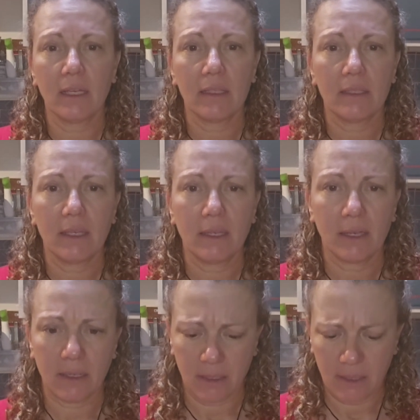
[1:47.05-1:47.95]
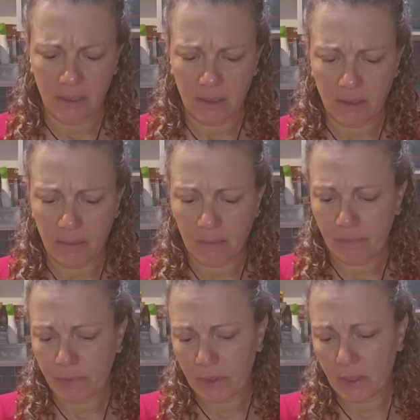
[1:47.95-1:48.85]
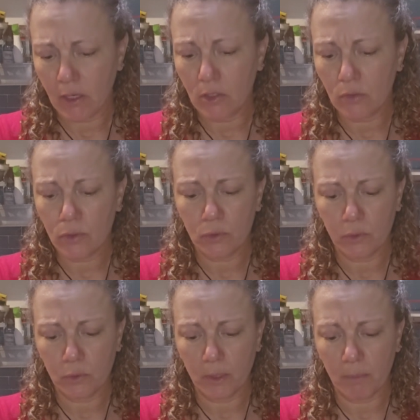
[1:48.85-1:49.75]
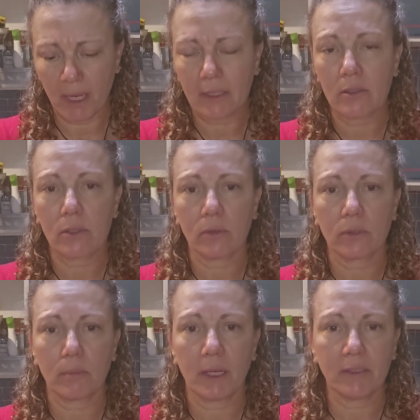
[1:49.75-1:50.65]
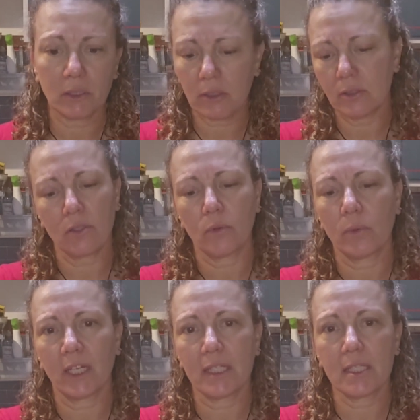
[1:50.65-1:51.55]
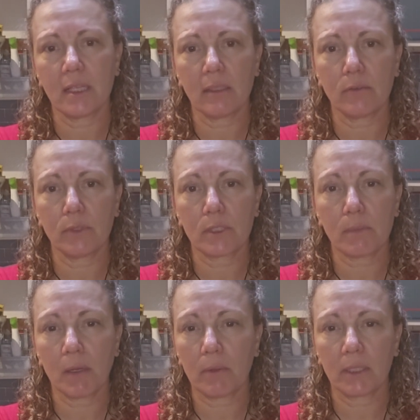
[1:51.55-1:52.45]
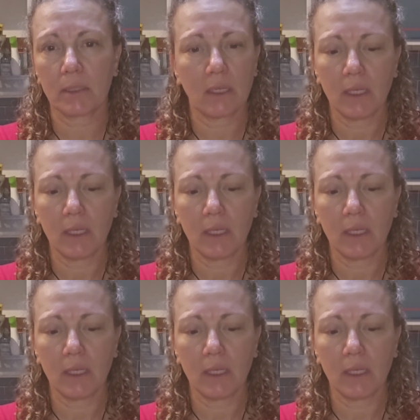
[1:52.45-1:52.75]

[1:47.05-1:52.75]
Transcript: the glue remains on the bottle, so it's not transparent.